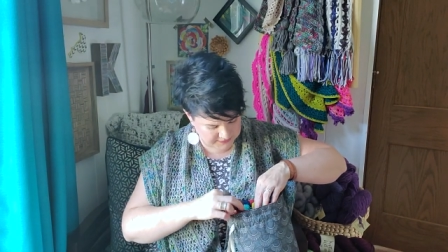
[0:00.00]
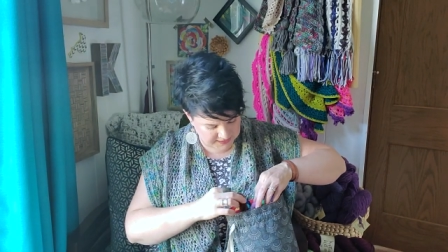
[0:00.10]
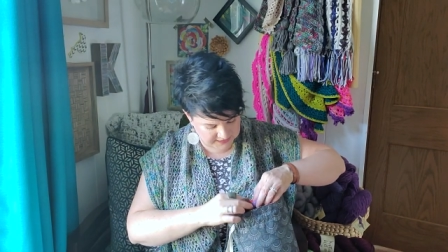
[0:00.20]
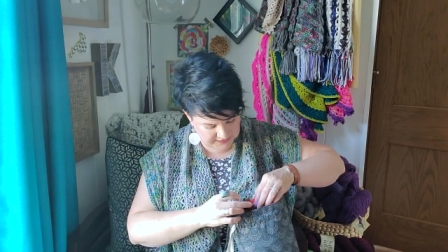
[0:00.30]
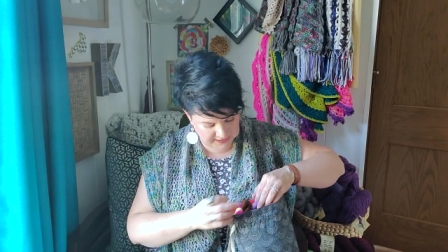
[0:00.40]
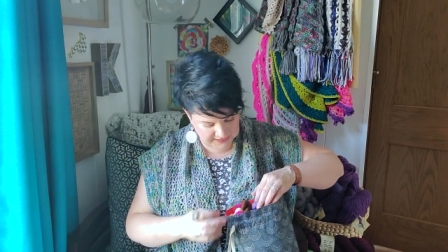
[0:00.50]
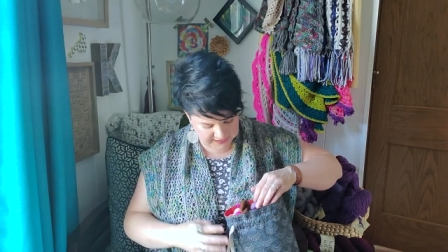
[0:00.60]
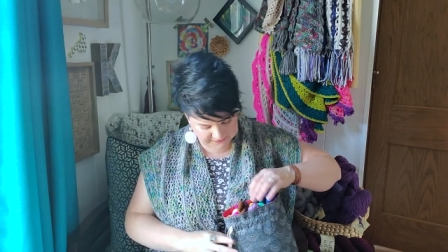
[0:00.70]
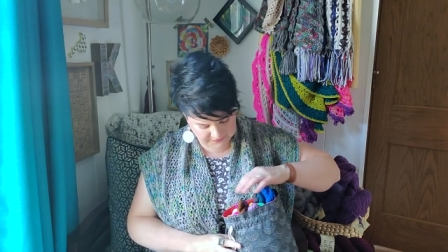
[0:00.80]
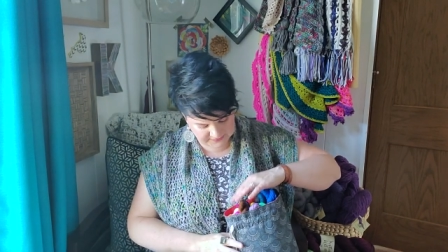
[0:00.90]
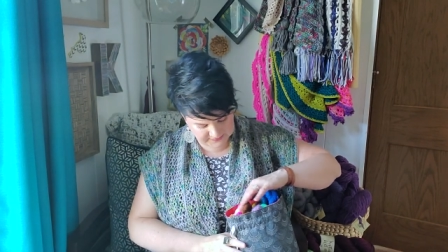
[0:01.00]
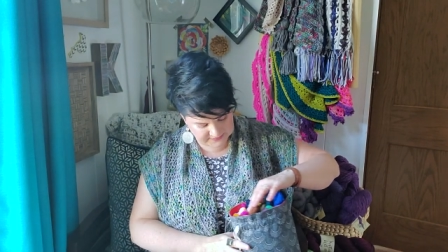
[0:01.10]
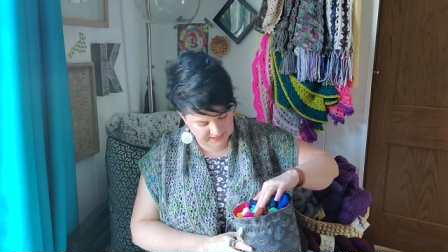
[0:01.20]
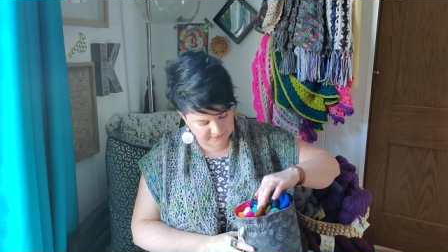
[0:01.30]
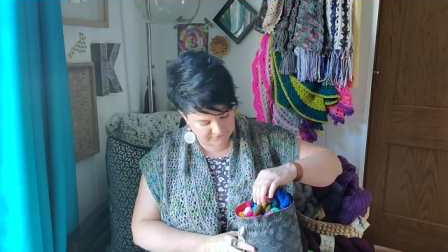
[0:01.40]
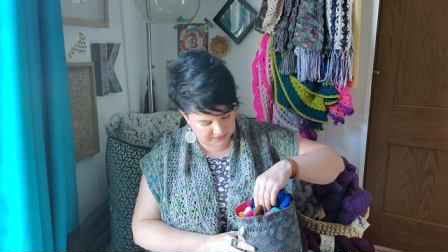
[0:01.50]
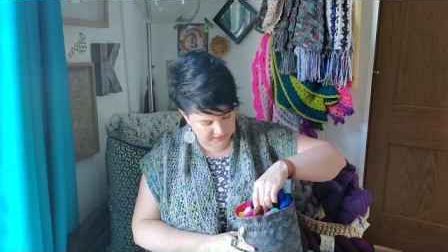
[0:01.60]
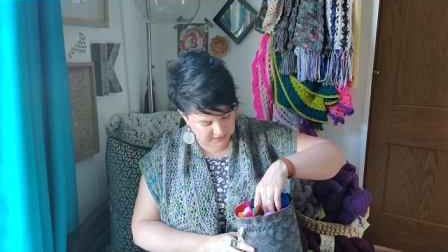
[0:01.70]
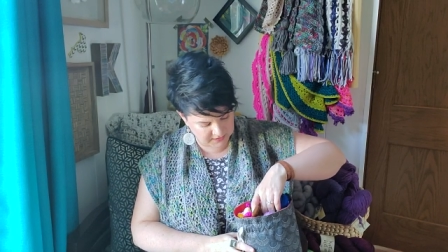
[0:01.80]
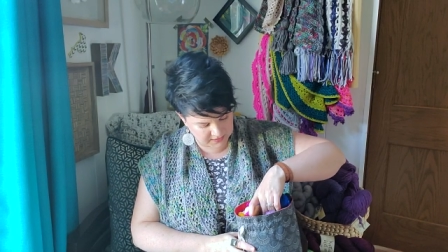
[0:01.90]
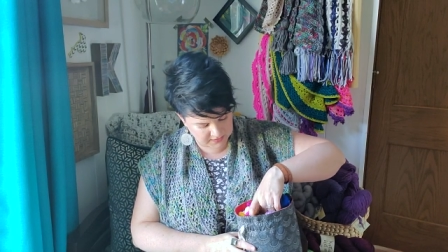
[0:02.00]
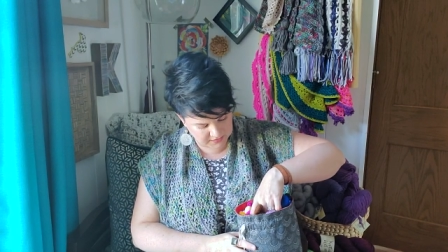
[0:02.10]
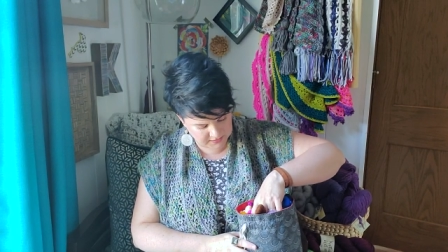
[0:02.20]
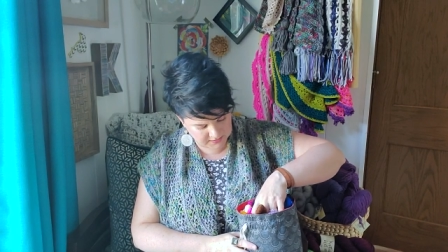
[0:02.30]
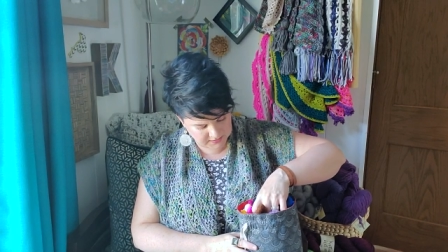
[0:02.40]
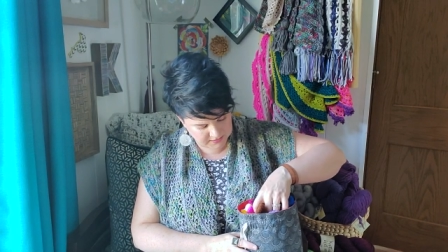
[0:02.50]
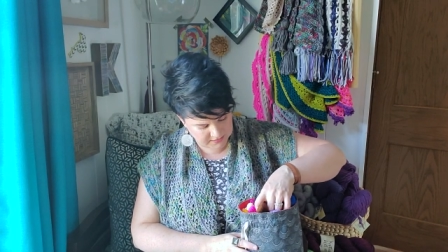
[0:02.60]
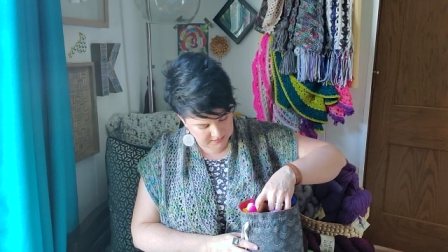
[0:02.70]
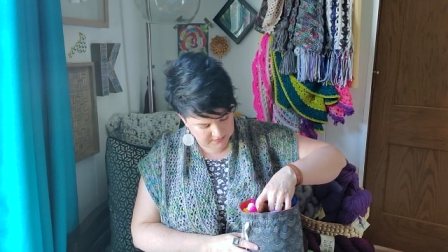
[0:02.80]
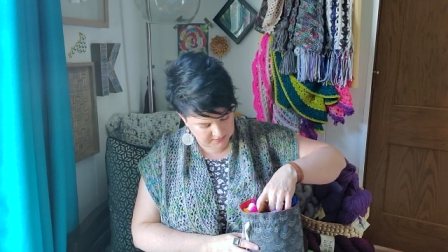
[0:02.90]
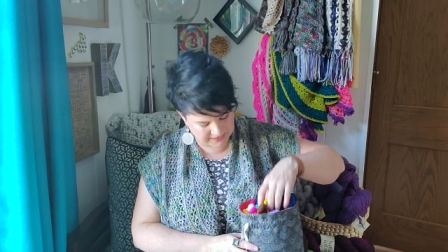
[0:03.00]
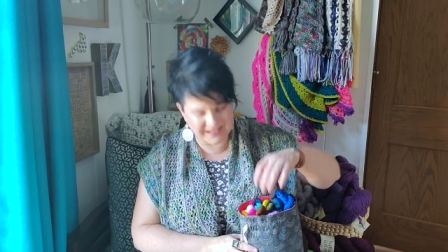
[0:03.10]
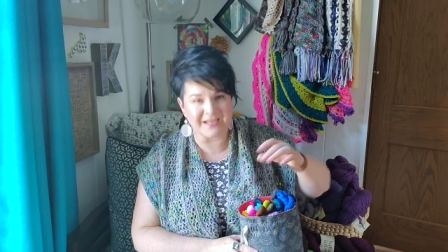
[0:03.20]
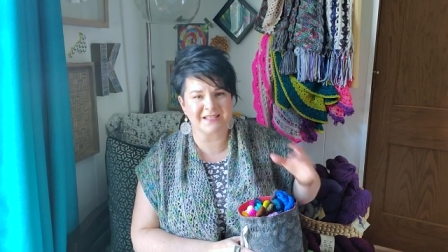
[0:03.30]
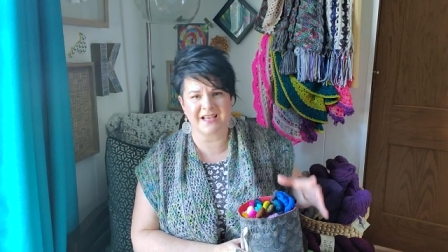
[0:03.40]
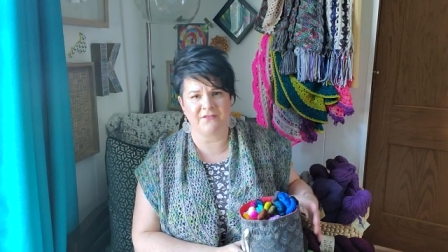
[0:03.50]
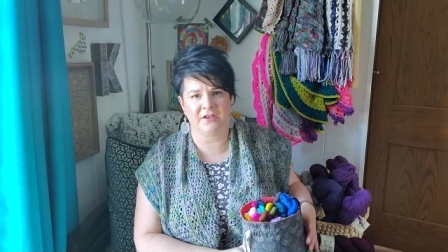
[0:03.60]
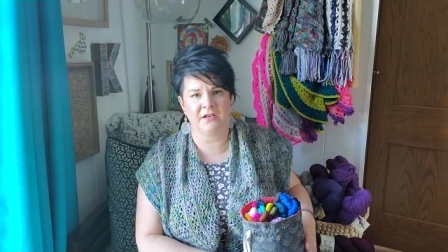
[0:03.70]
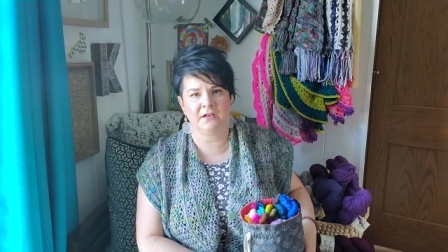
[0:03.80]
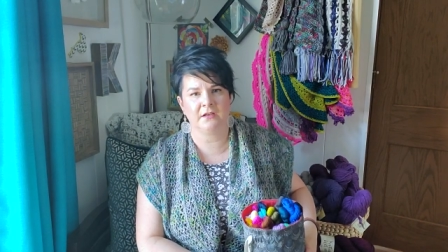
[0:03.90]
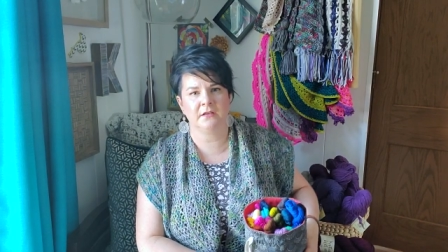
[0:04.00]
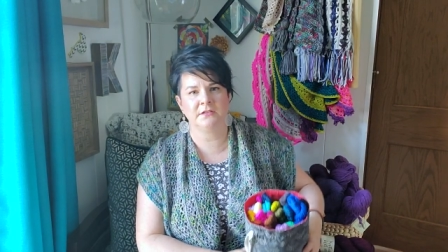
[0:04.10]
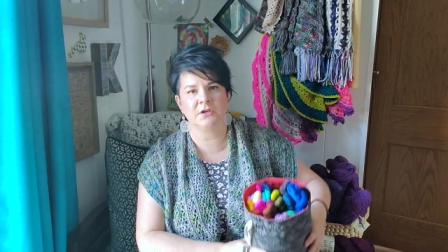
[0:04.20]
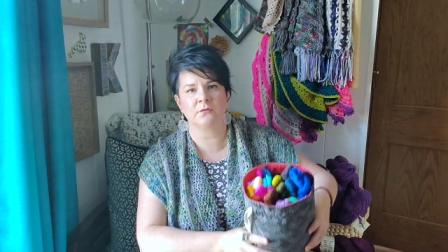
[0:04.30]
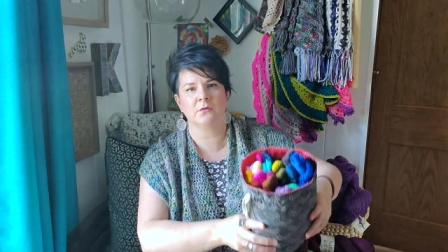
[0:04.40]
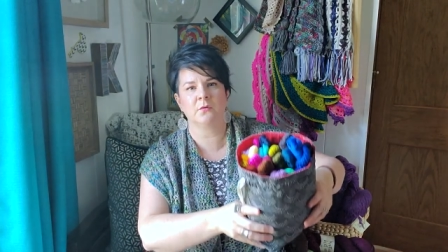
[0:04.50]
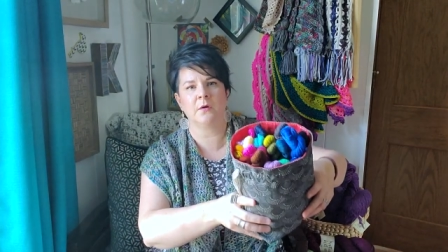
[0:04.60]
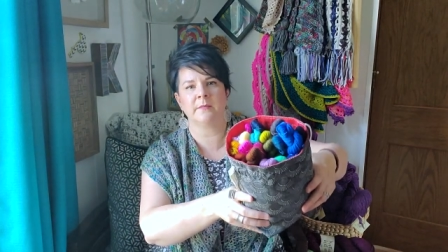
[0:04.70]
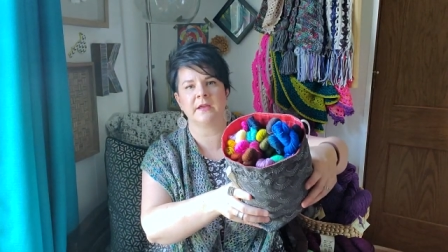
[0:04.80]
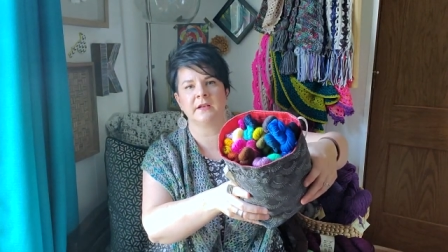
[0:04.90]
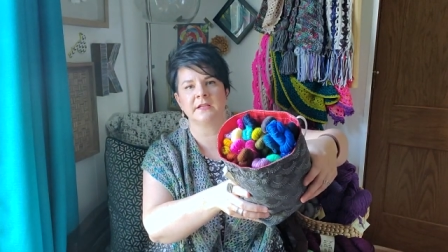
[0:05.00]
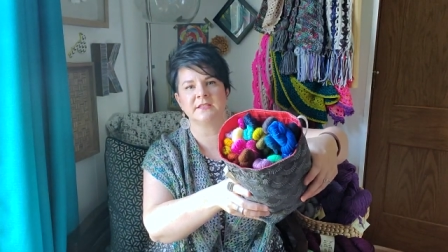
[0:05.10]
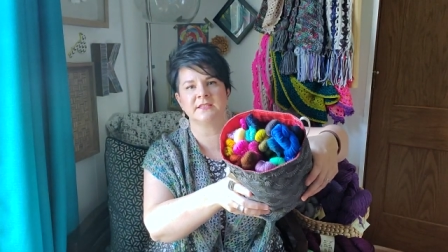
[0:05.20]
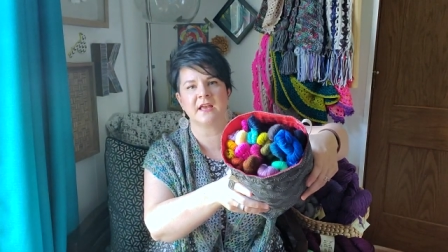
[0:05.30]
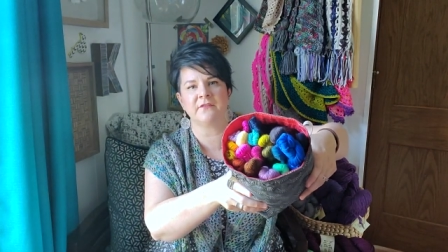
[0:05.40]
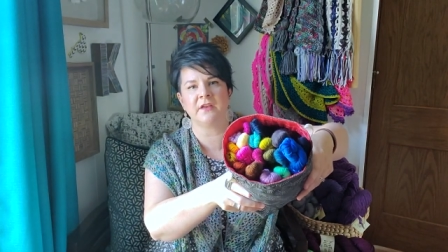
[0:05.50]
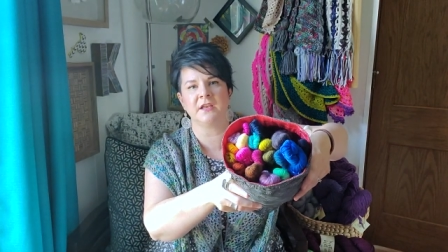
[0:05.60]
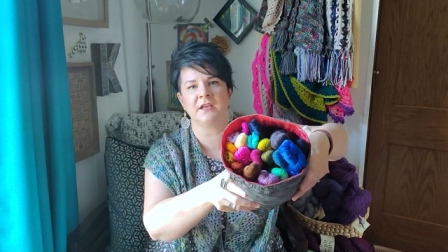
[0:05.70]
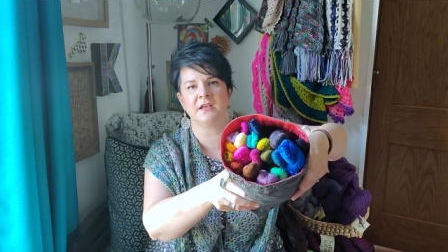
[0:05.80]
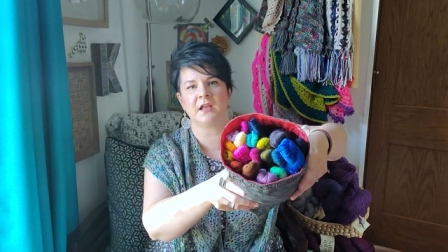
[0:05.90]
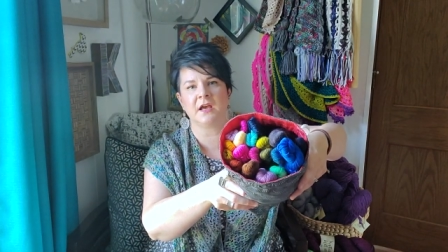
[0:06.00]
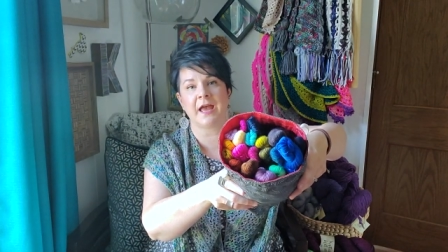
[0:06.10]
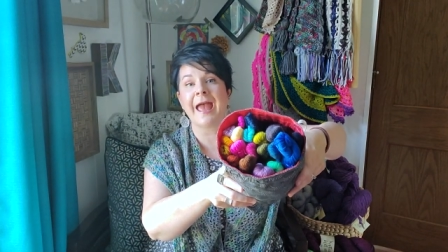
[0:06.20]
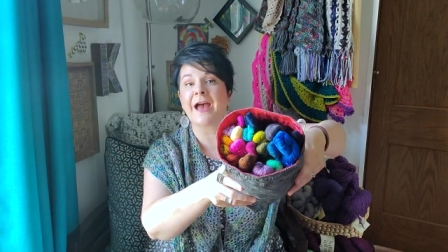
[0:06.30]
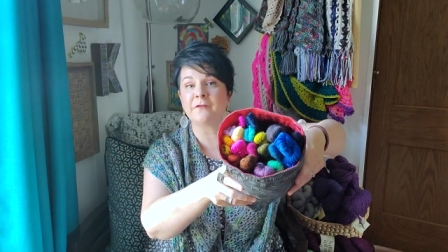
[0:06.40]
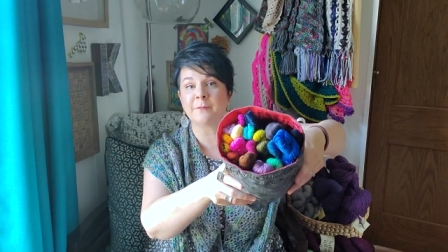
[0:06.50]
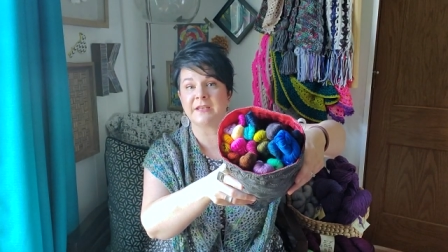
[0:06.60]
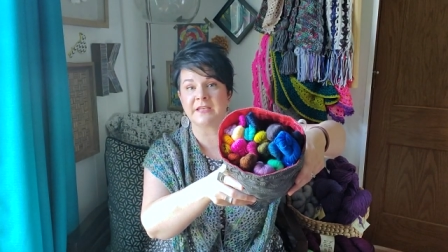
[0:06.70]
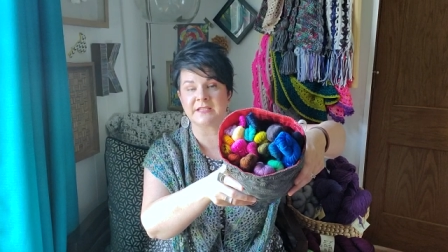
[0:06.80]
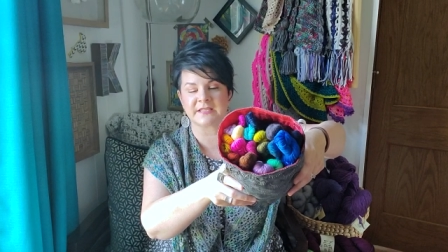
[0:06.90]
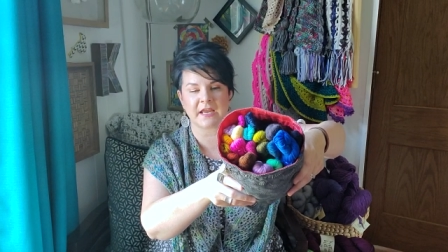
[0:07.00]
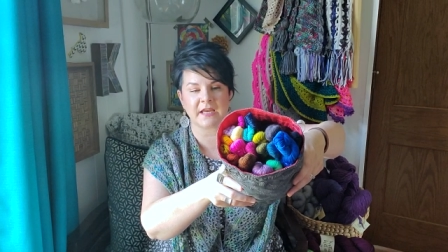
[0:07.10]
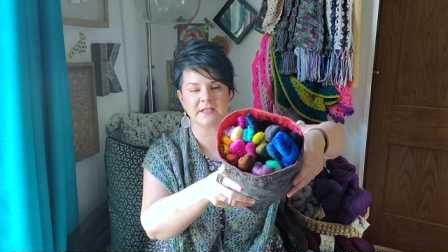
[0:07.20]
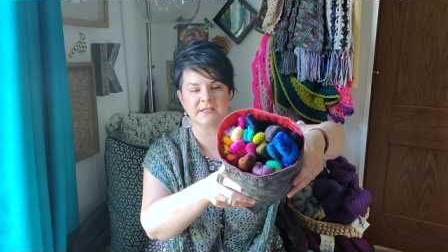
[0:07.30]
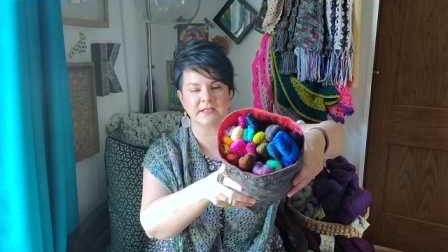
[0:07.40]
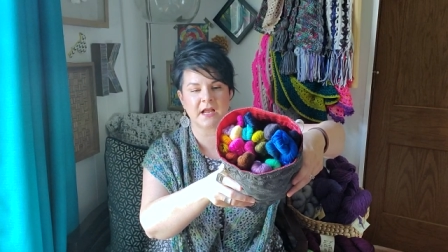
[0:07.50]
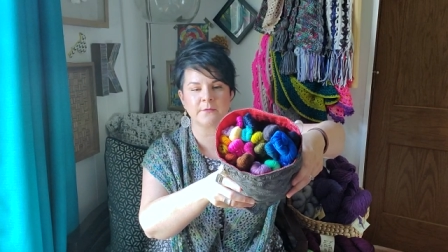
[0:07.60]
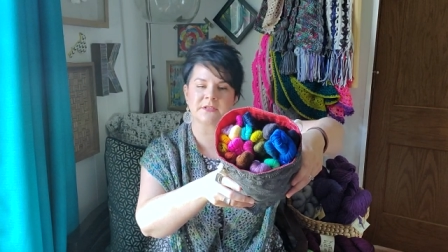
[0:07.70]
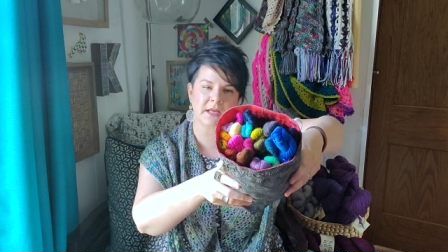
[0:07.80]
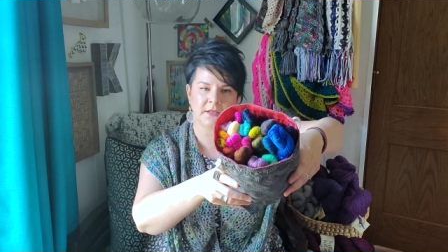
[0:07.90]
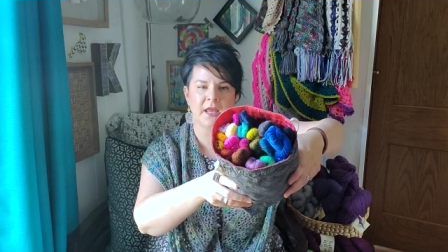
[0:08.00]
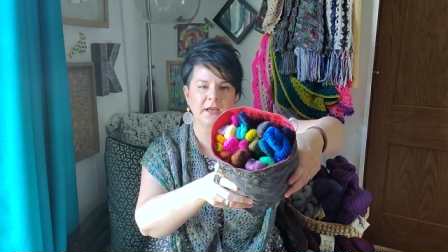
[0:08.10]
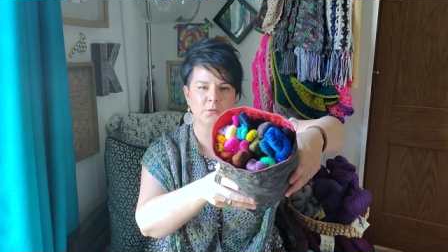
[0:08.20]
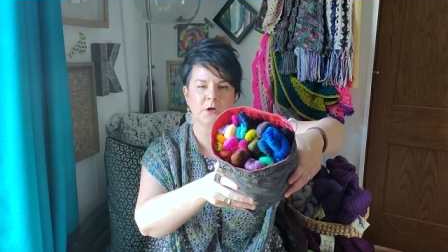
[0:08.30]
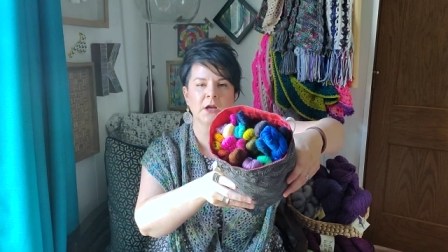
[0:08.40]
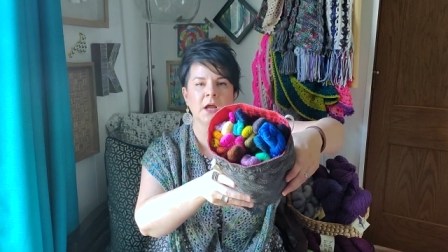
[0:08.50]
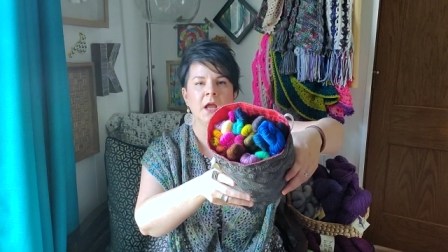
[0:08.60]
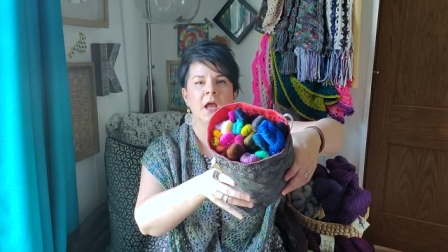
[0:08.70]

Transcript: then I had the seven, I think seven, don't quote me on it, seven uh, half mini skeins that I was like, that could work.